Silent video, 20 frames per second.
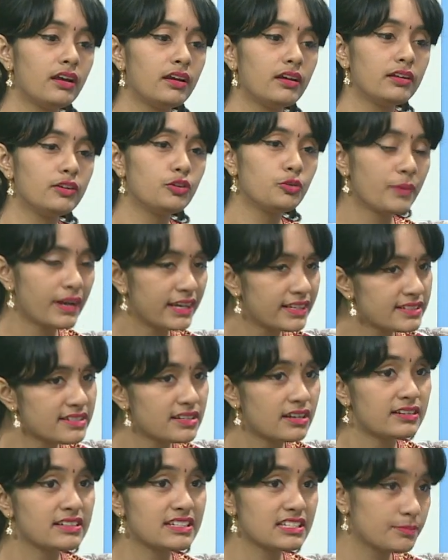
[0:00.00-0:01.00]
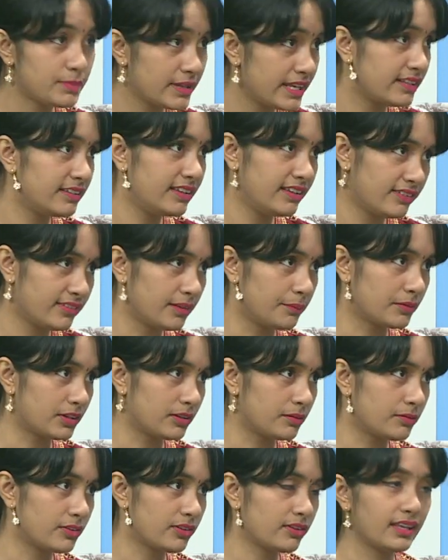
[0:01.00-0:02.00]
you might start displaying these
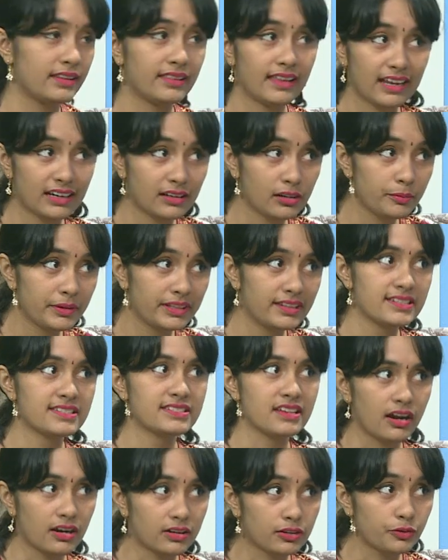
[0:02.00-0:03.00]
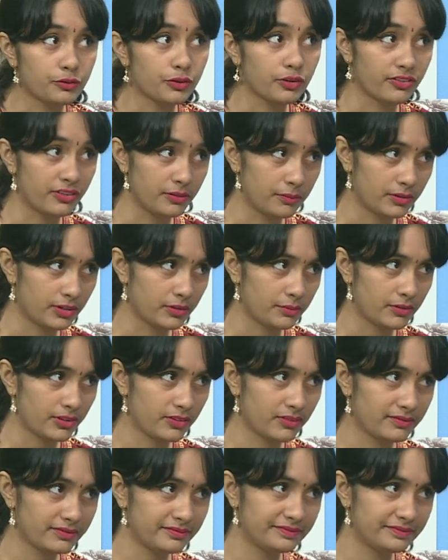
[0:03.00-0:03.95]
symptoms, and that will be the start of your symptoms.